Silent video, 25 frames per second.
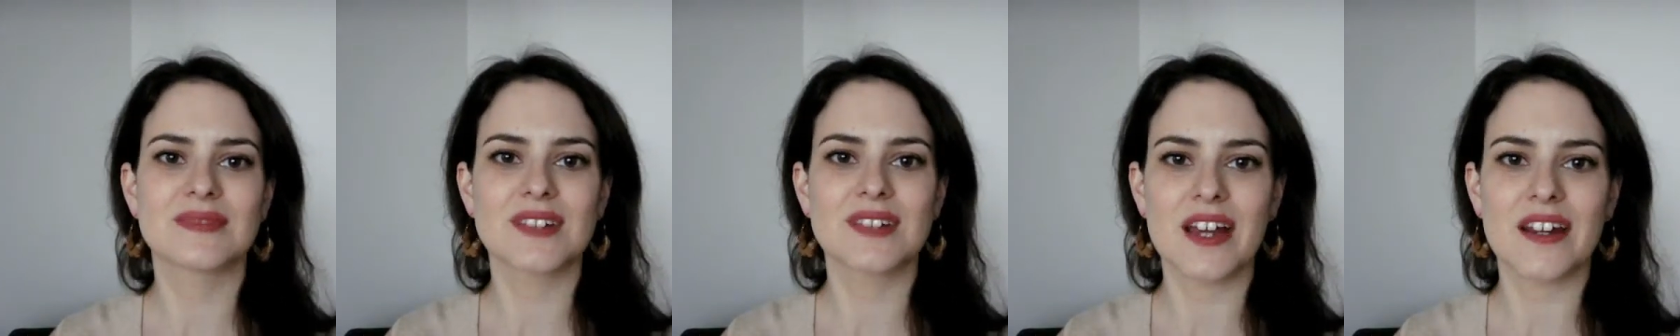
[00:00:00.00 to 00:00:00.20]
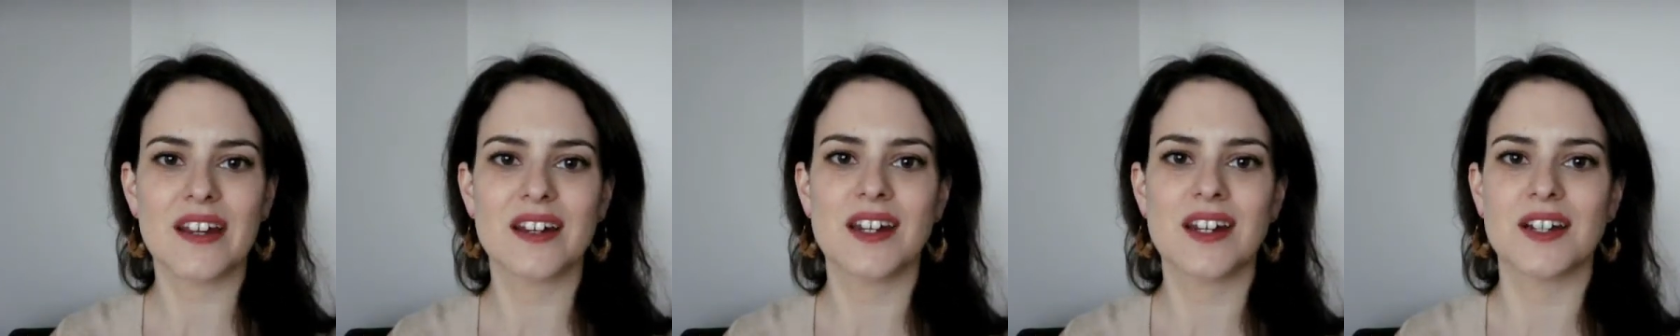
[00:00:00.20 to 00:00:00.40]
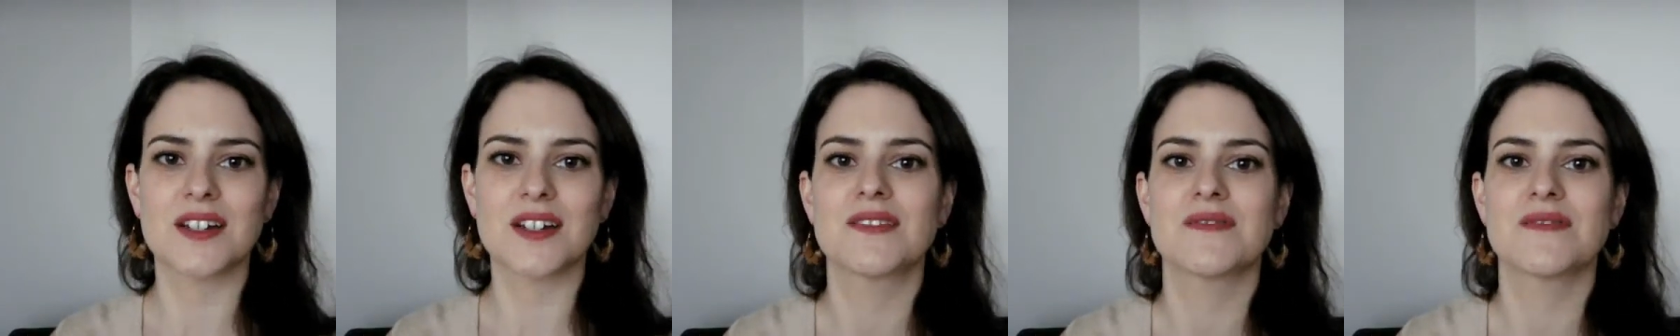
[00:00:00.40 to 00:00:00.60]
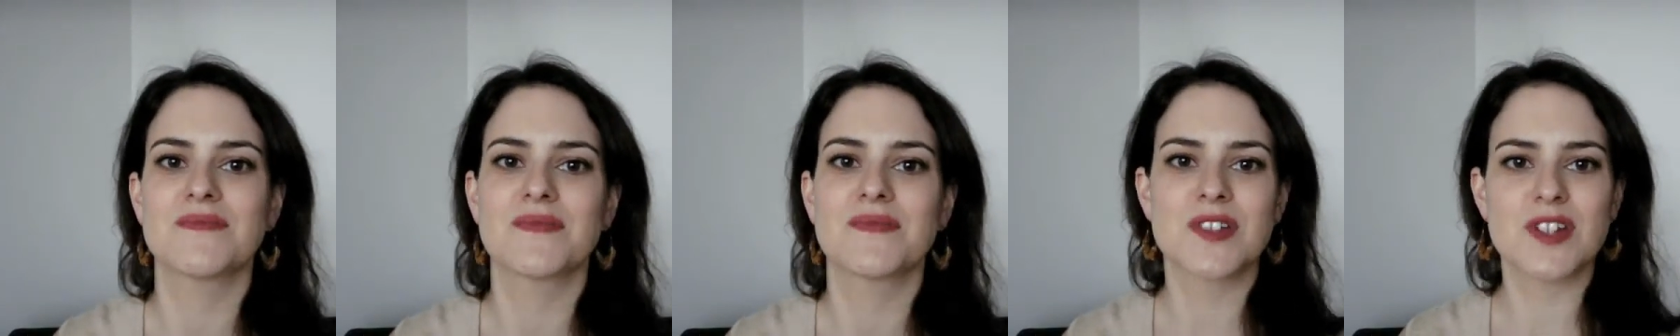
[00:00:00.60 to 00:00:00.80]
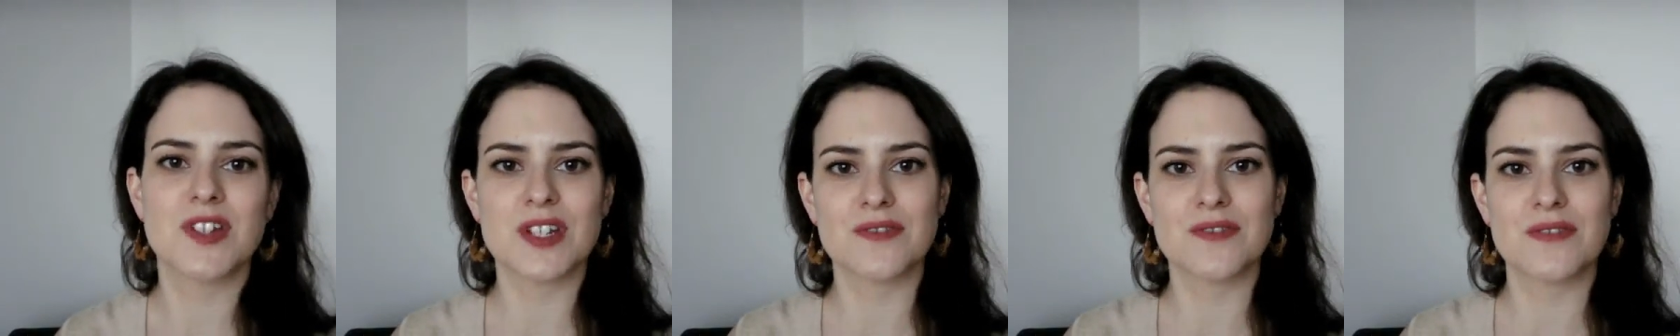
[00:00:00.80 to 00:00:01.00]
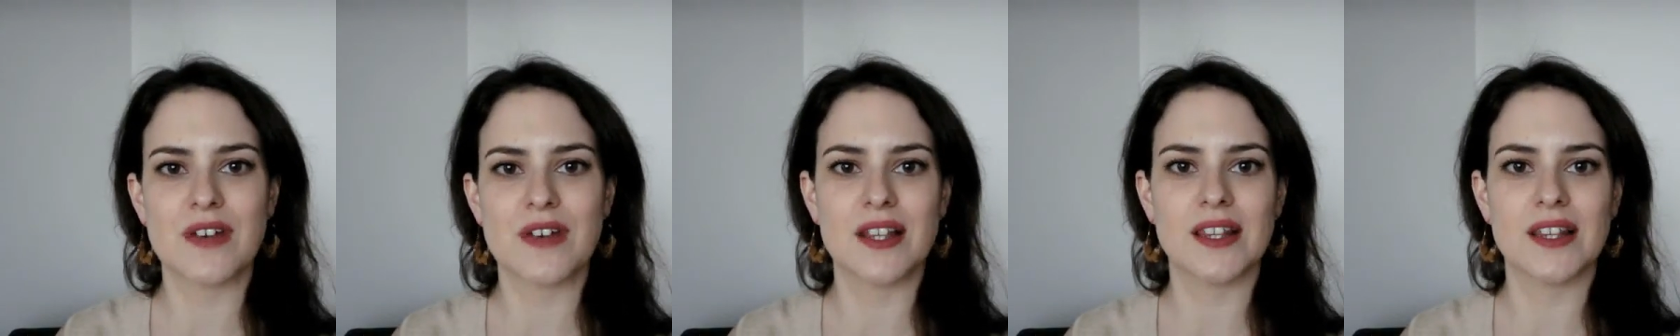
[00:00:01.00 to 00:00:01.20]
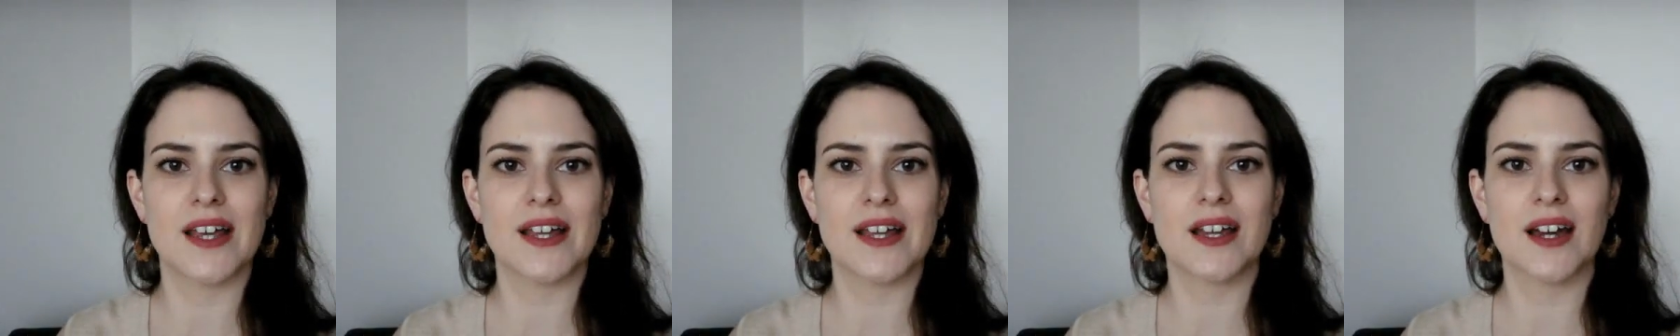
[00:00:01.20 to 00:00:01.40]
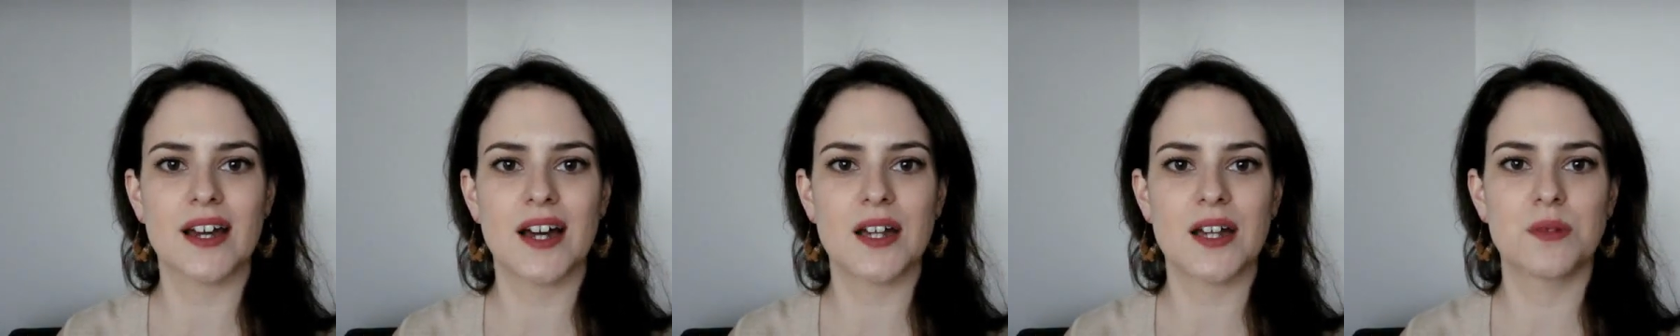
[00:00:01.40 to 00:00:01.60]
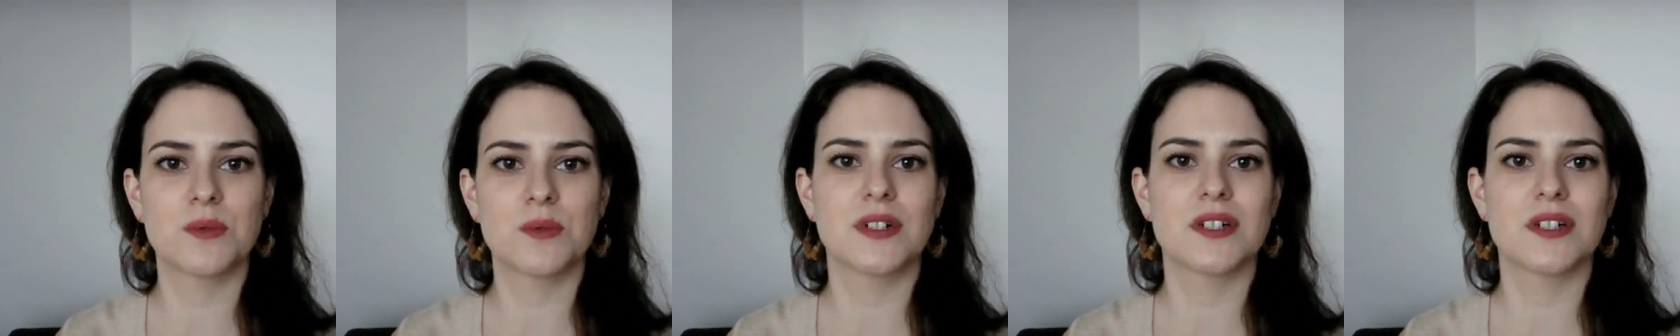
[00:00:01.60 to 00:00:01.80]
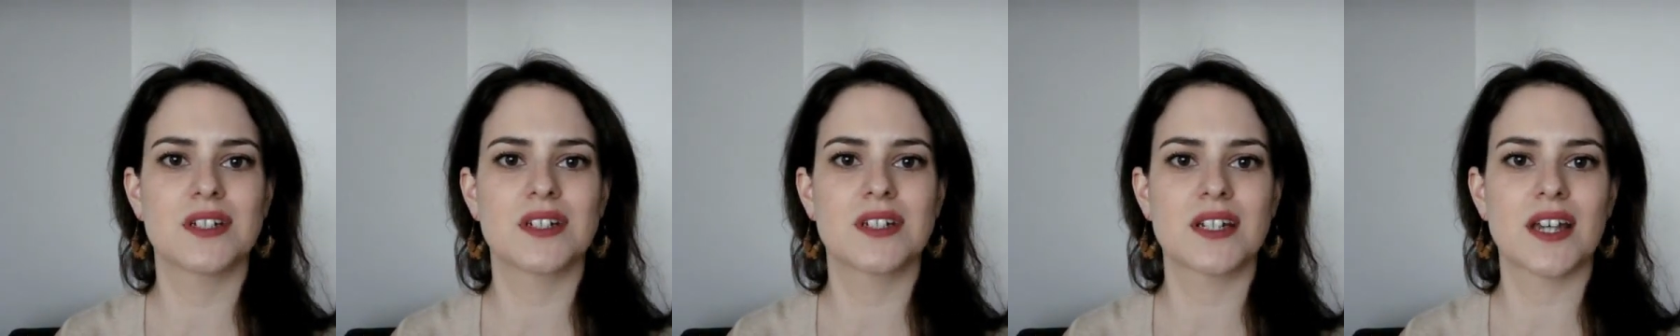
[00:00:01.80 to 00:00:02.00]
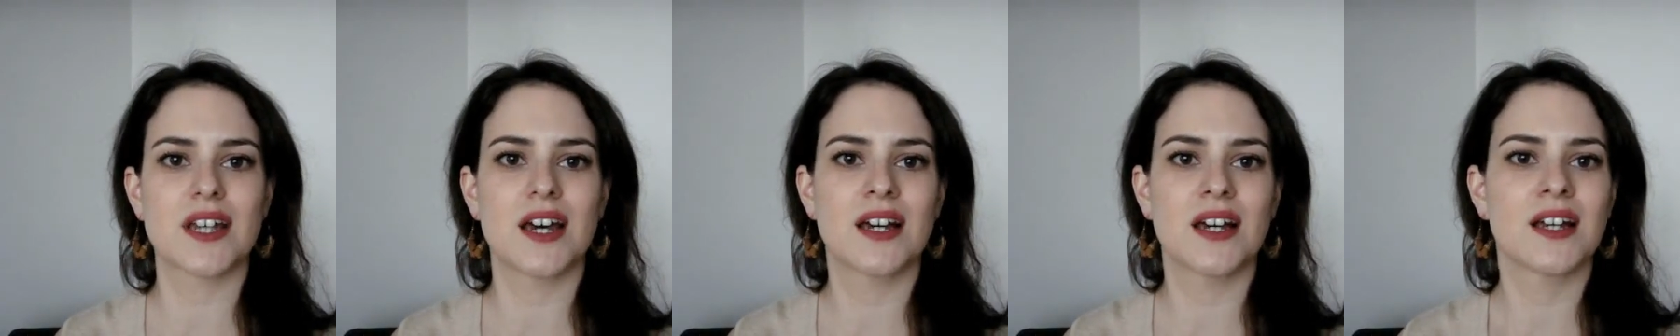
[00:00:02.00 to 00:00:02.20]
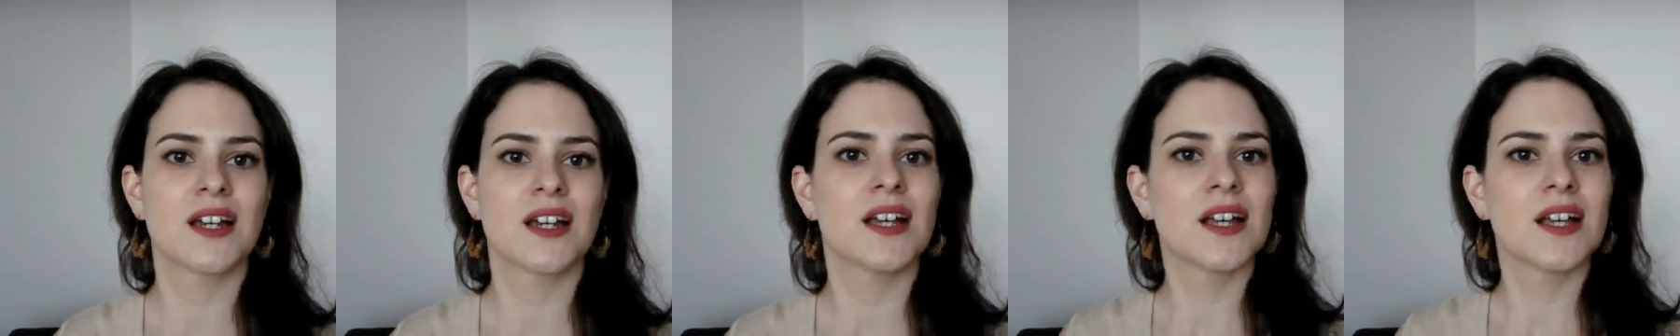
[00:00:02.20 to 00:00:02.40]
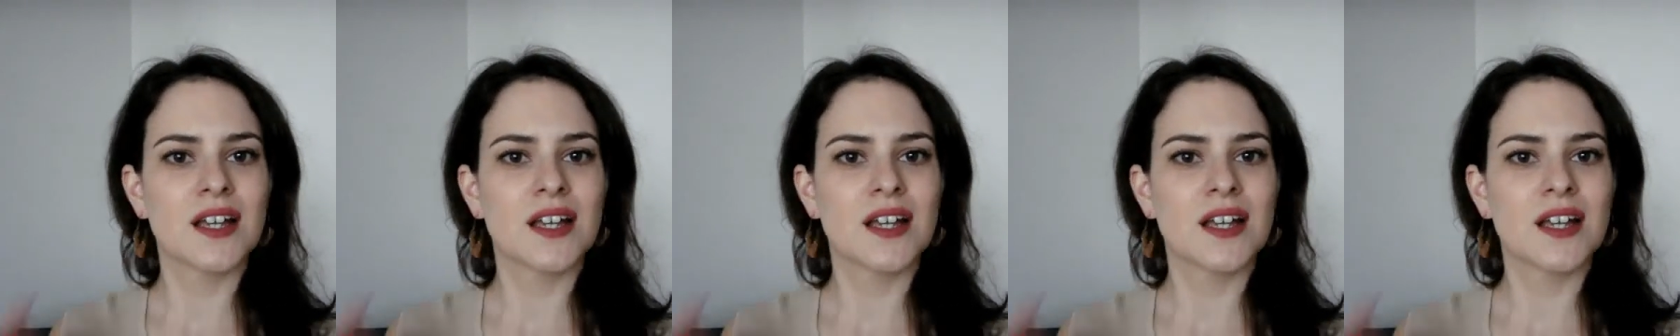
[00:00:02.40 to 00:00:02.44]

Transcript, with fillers: I don't know. Just felt like I would uh,